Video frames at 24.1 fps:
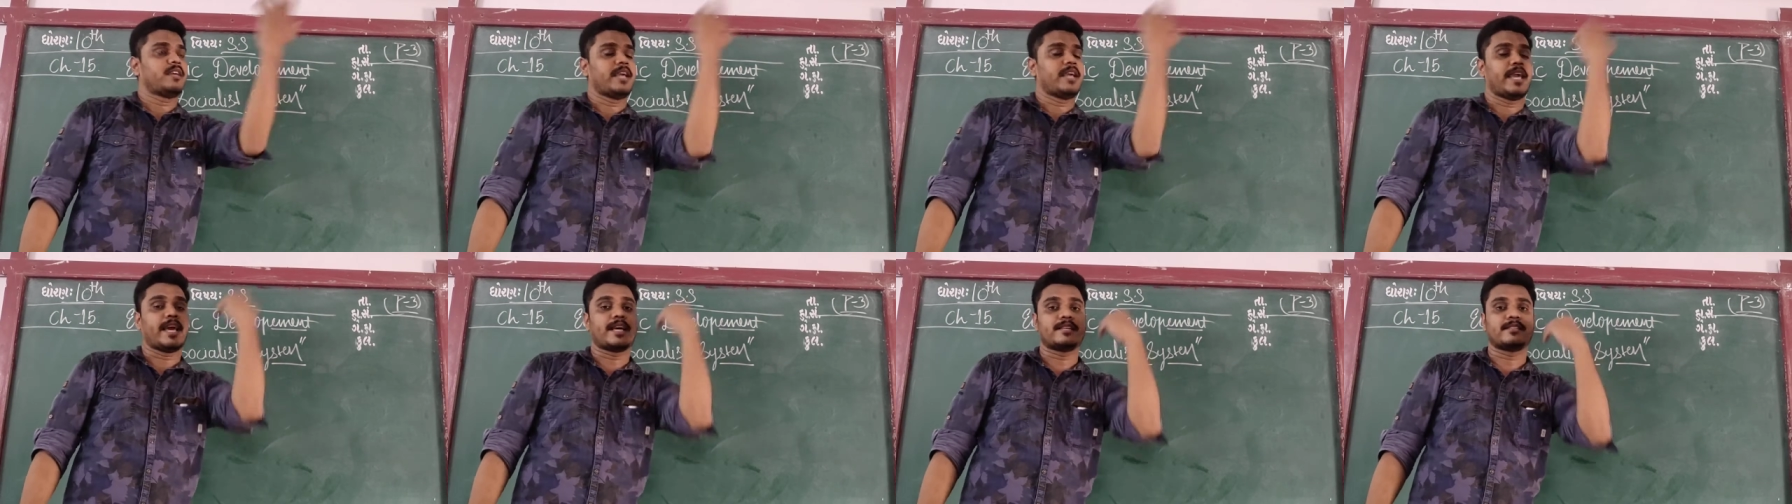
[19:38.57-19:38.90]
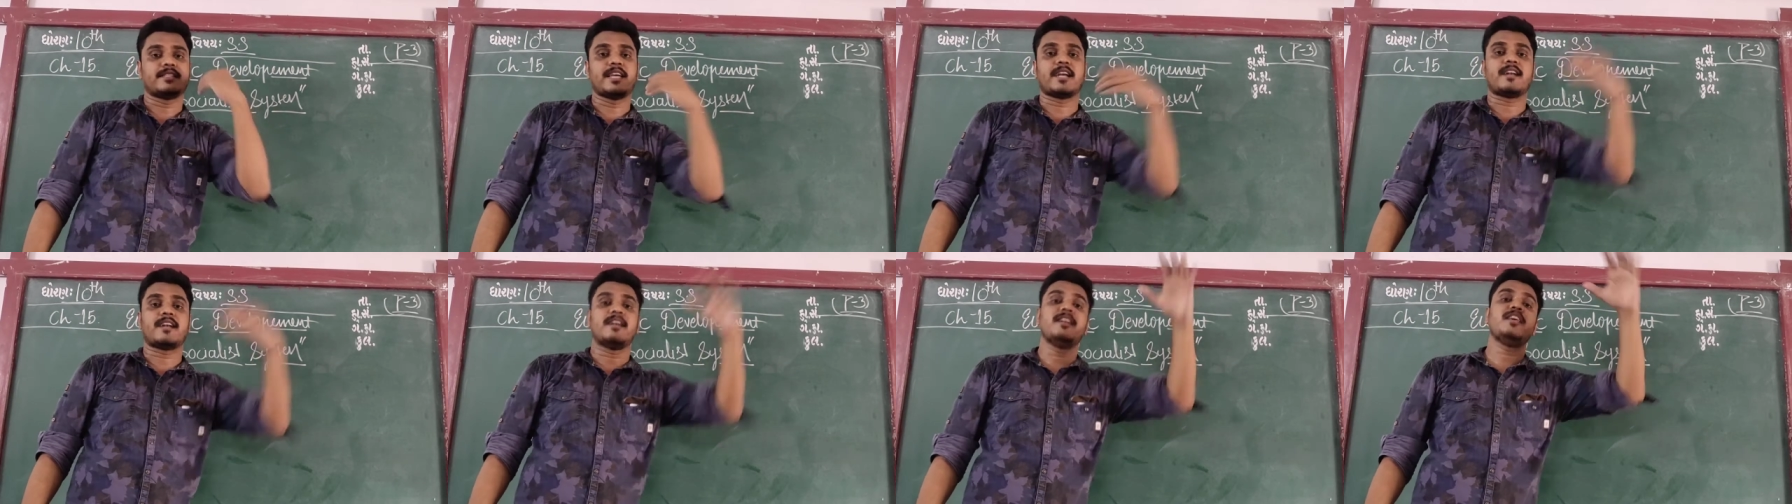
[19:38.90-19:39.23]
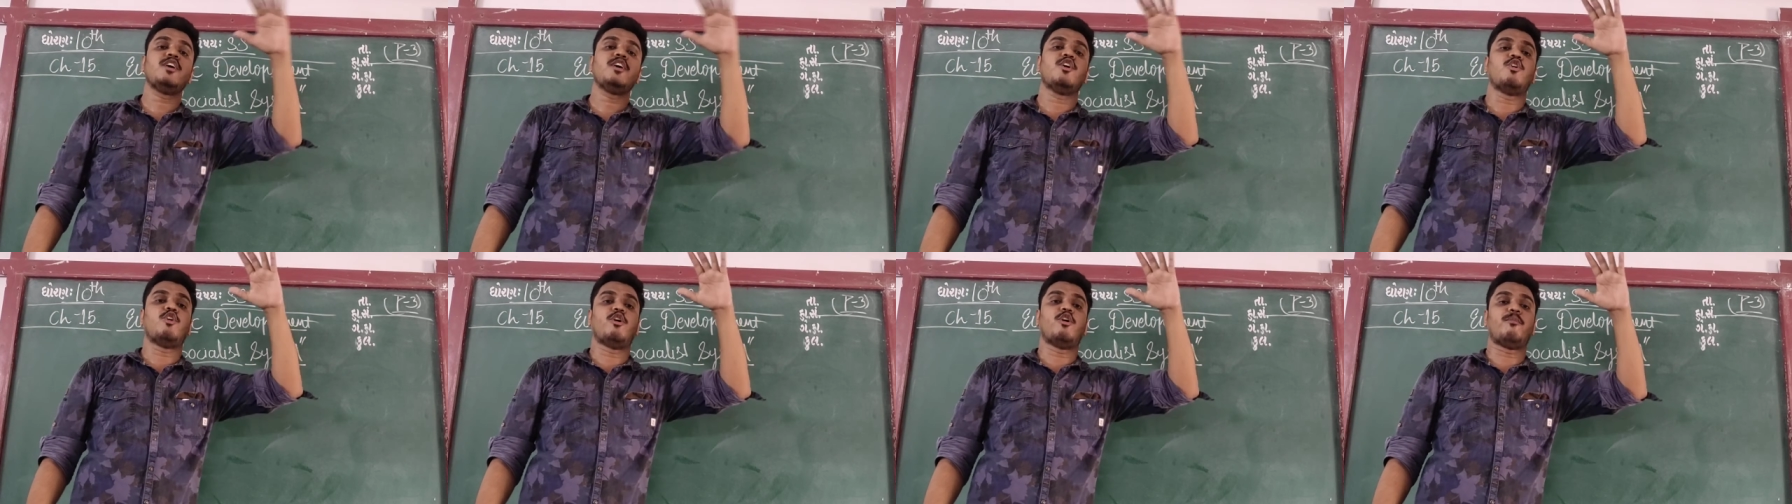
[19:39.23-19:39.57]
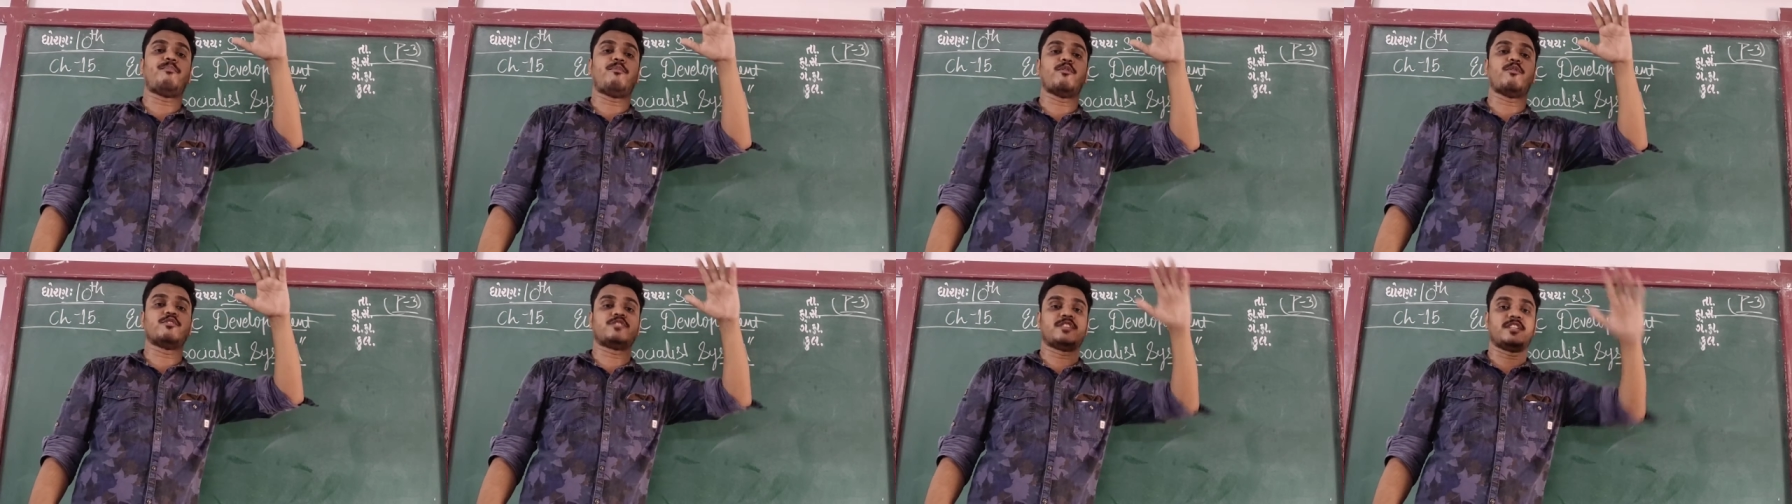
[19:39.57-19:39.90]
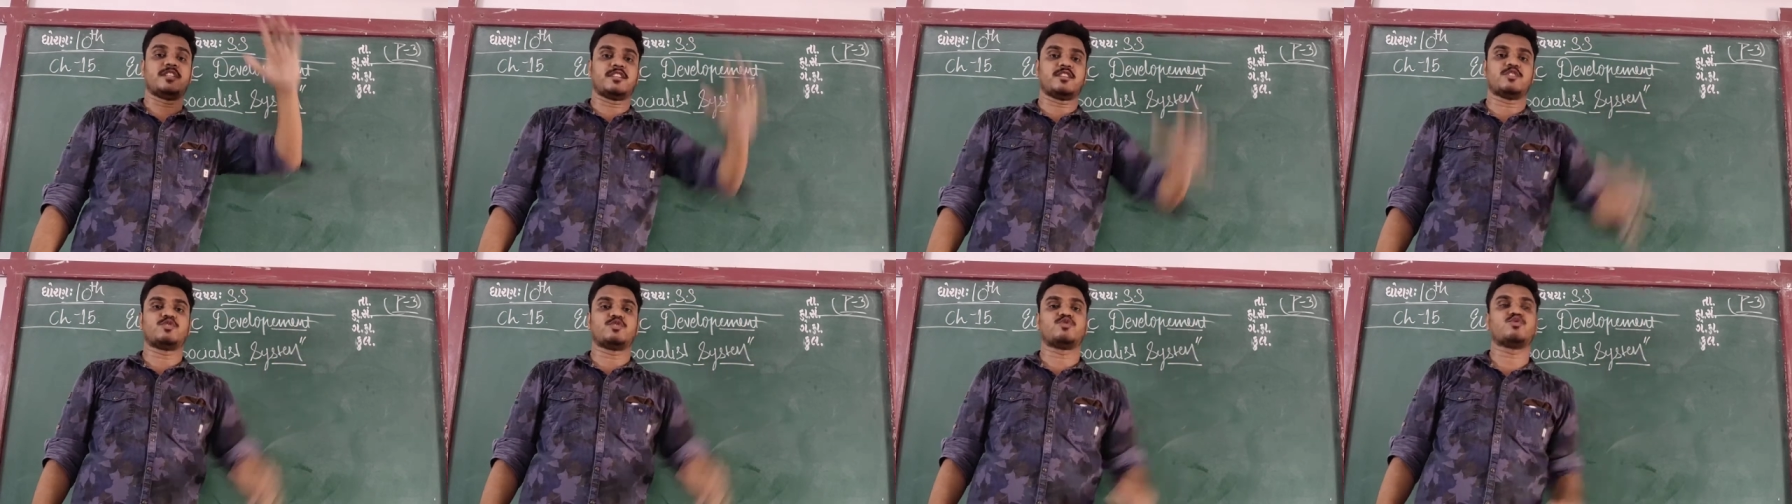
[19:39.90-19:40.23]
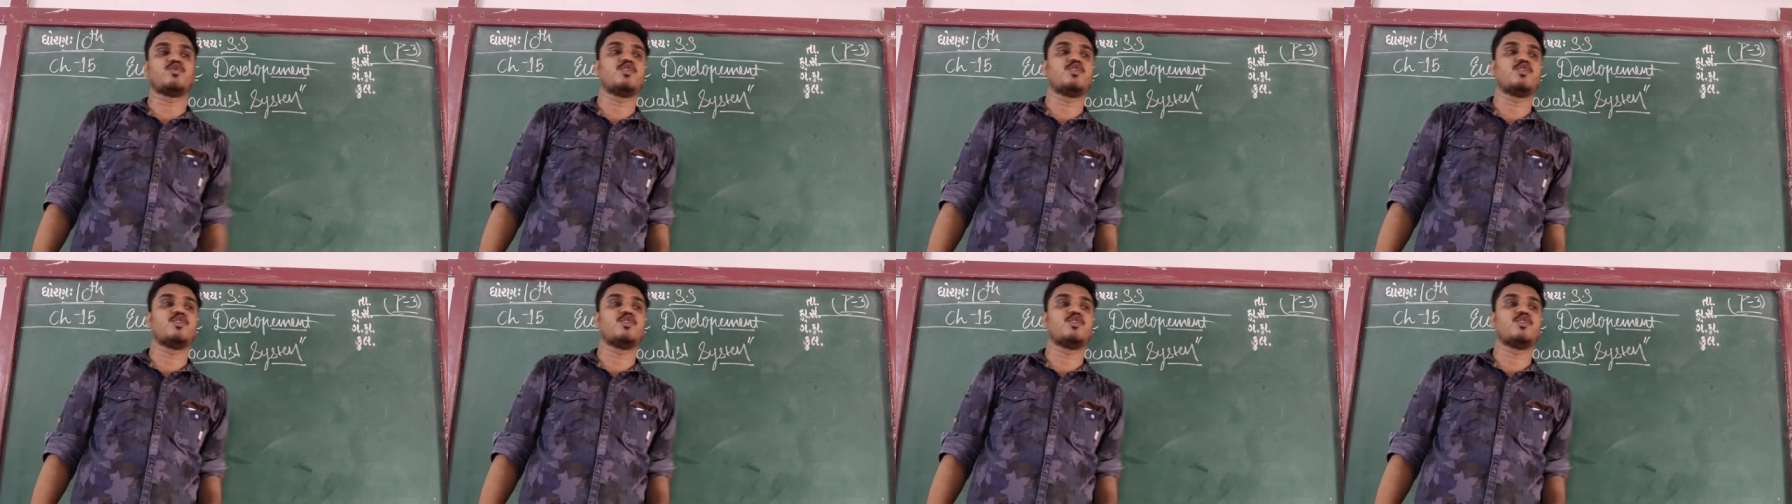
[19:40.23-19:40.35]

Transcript: Exactly opposite.